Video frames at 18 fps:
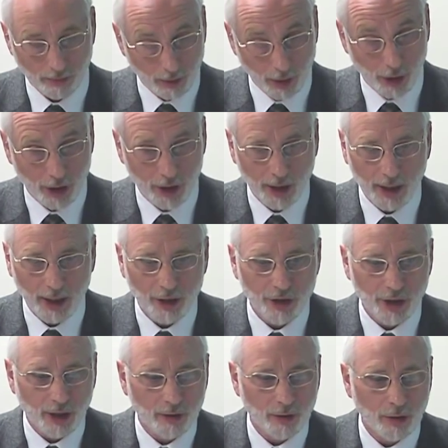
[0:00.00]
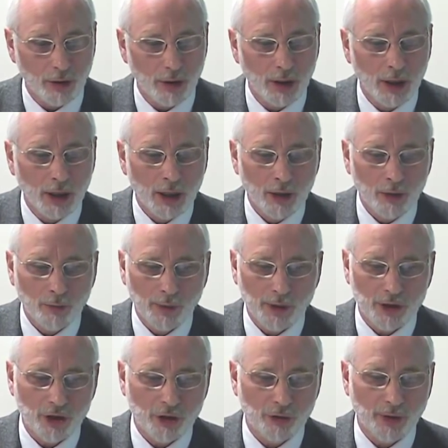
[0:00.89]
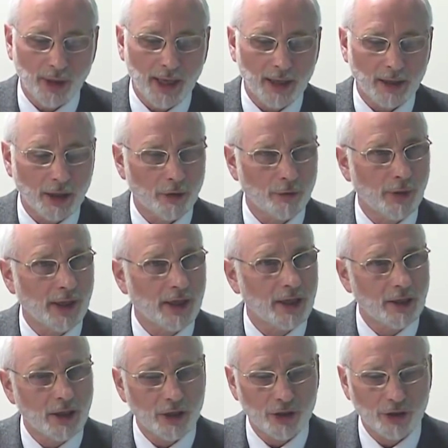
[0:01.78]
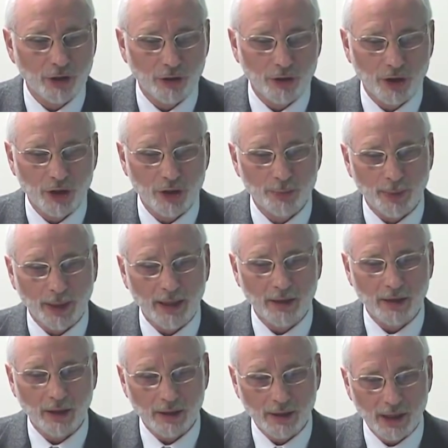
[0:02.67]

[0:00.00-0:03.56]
learning in general, which create a readiness to suspend